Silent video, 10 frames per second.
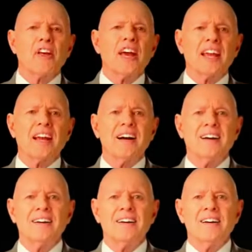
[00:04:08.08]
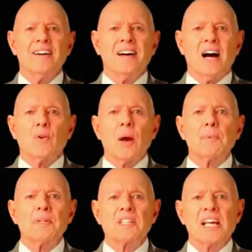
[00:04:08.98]
a thing, a
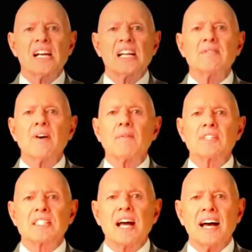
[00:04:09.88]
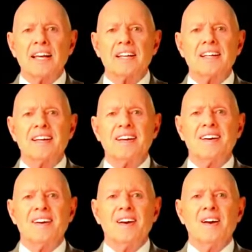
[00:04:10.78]
representative of a side,
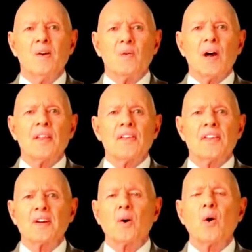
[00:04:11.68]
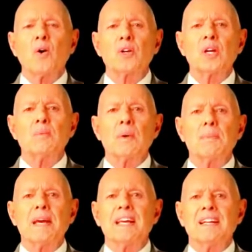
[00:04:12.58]
rather than a whole
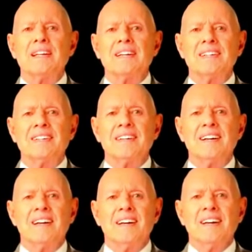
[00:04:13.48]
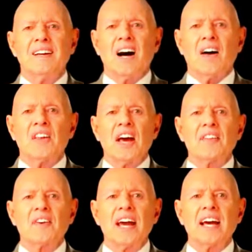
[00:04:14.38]
human being. On the
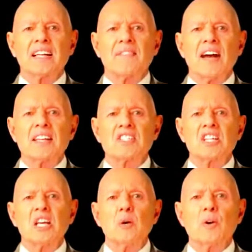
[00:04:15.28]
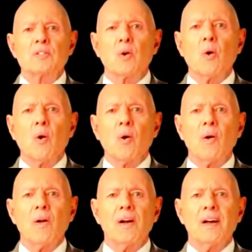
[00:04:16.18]
other hand, if I see you as
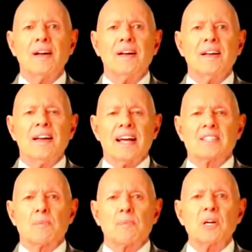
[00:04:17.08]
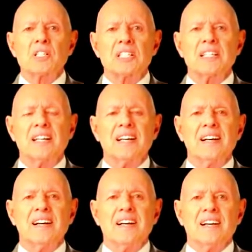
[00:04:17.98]
whole, as a person,
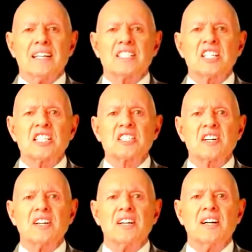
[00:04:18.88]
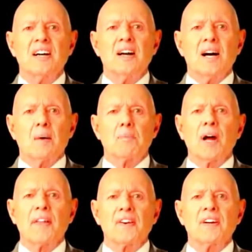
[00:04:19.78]
a sister, a
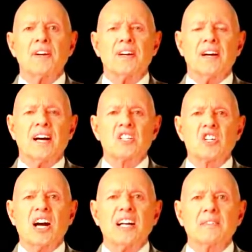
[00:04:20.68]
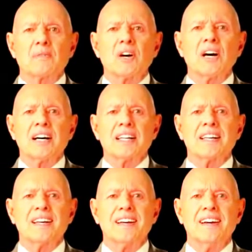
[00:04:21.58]
brother, a child of God,